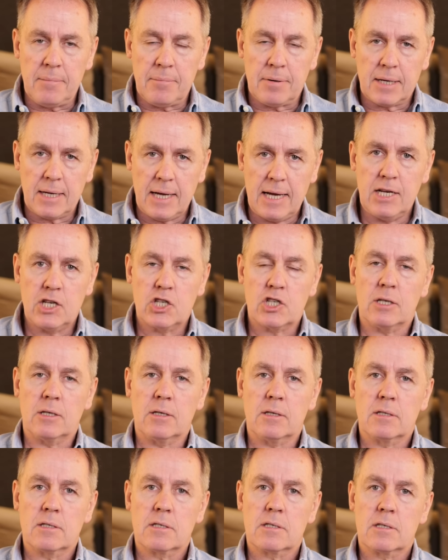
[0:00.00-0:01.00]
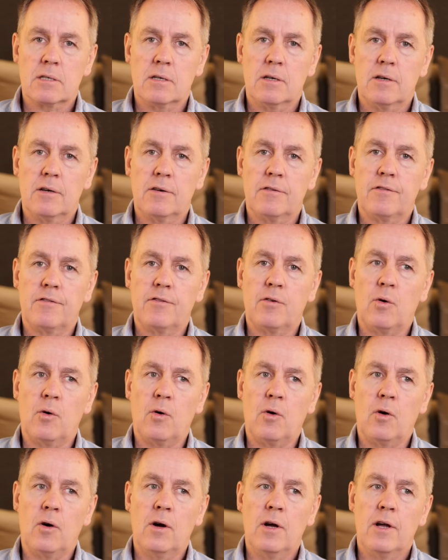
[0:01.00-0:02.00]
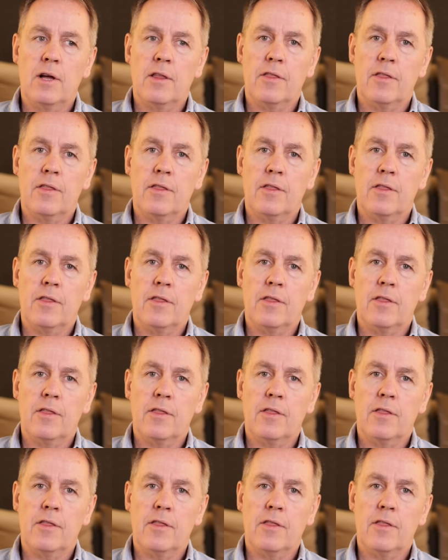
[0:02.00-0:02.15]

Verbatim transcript: implications for